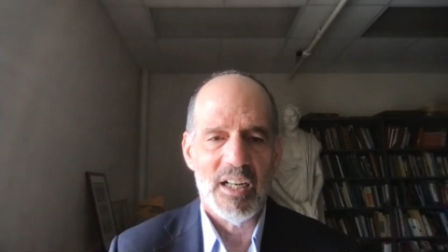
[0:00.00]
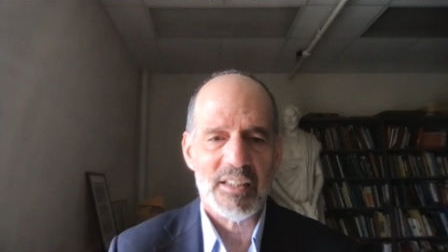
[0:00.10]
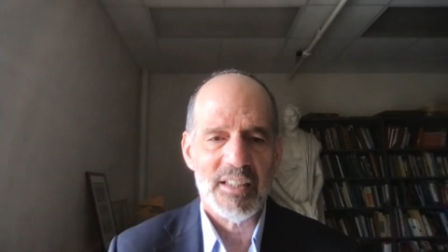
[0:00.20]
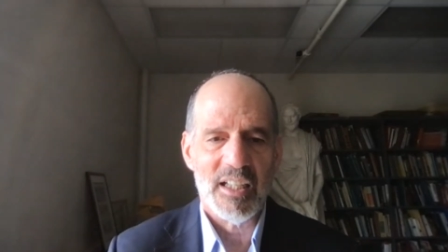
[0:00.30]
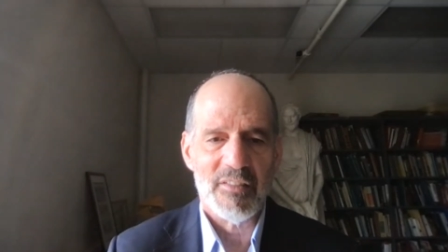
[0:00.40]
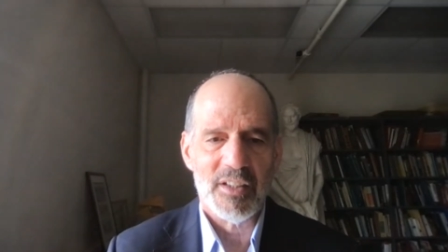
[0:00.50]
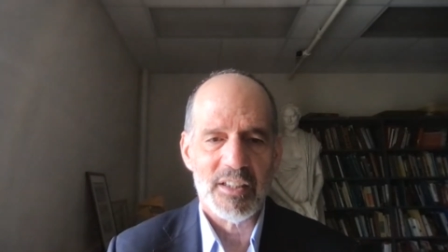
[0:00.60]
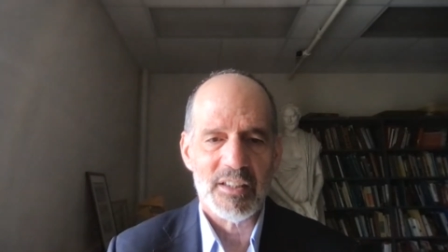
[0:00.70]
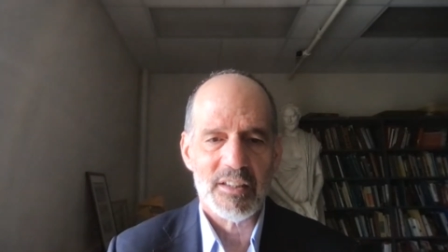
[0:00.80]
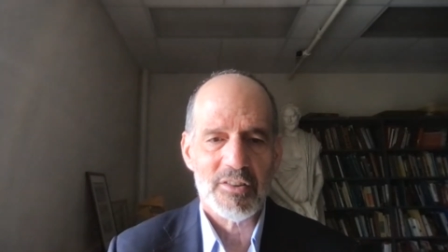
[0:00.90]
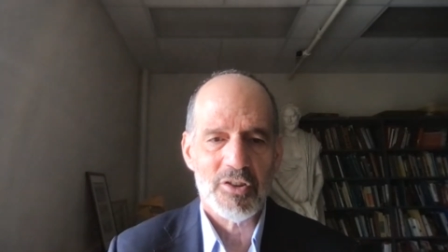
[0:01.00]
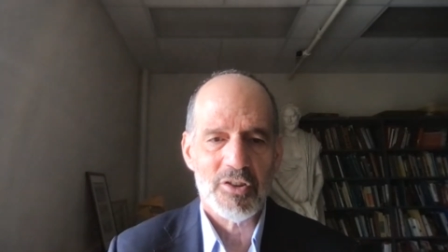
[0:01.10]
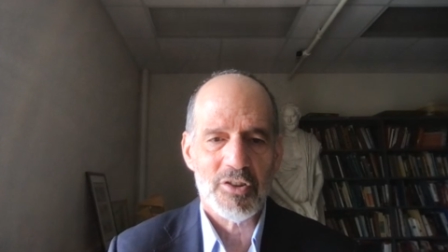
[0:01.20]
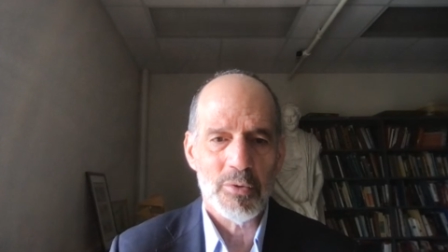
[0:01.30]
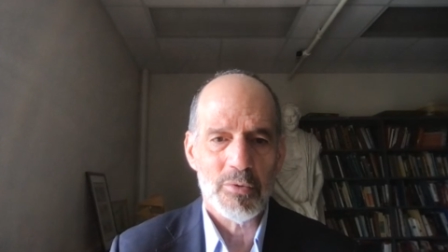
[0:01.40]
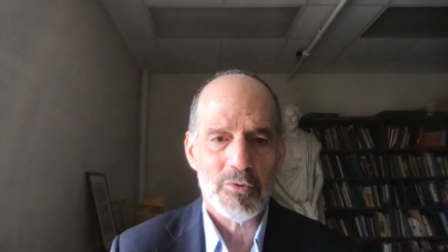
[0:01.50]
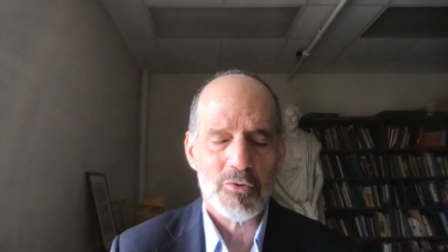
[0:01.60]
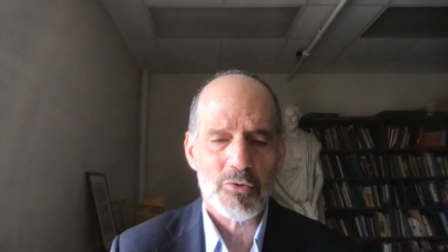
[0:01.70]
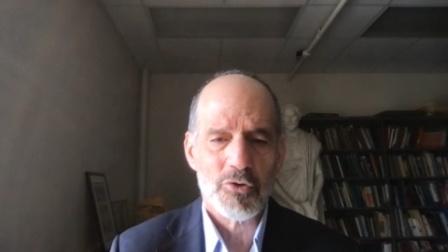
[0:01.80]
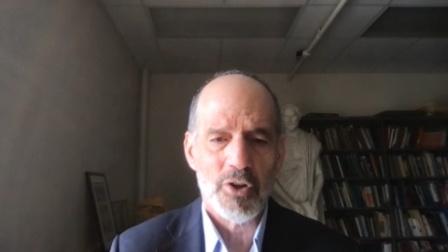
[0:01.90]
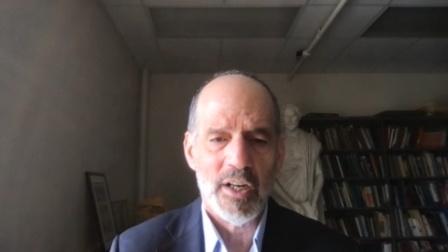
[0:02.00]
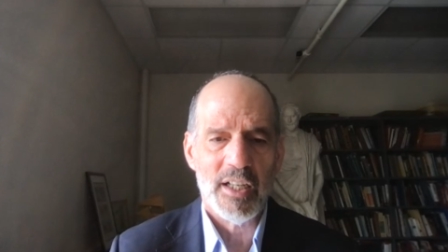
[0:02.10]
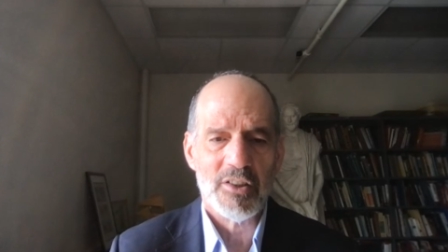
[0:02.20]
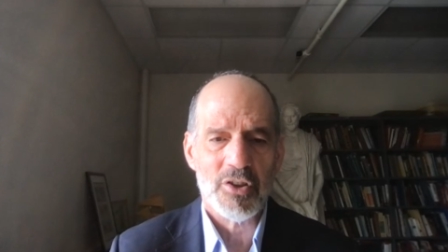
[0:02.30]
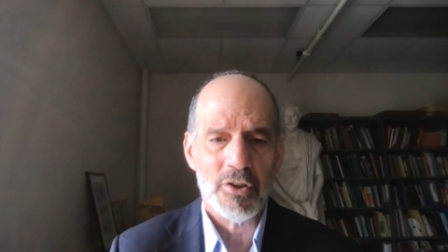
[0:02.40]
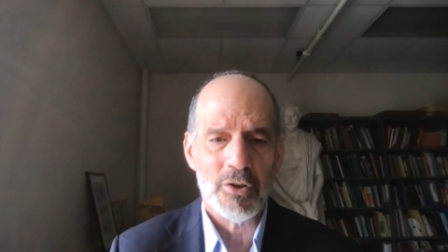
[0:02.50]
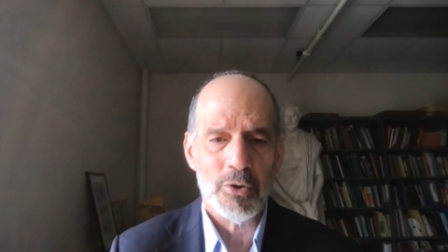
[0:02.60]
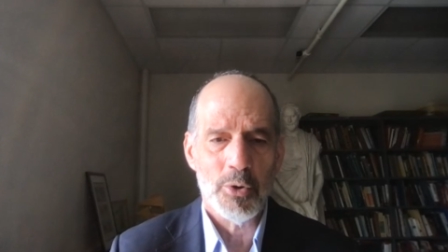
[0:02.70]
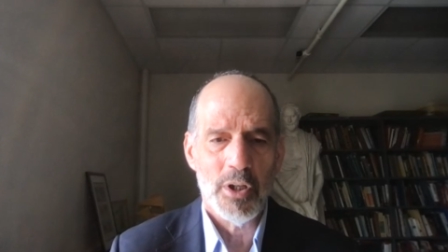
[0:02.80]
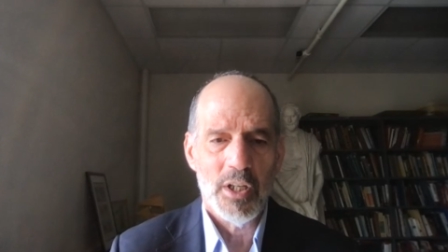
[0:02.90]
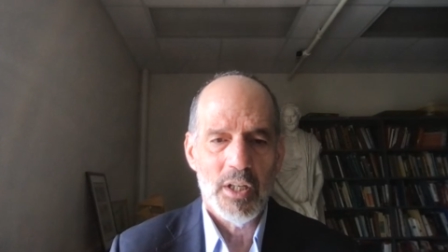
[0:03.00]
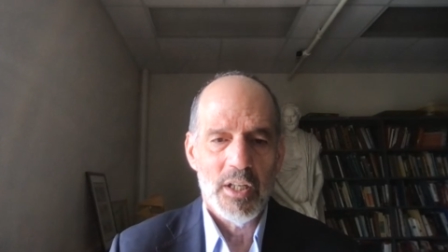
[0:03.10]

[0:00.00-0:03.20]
Octavian to try to,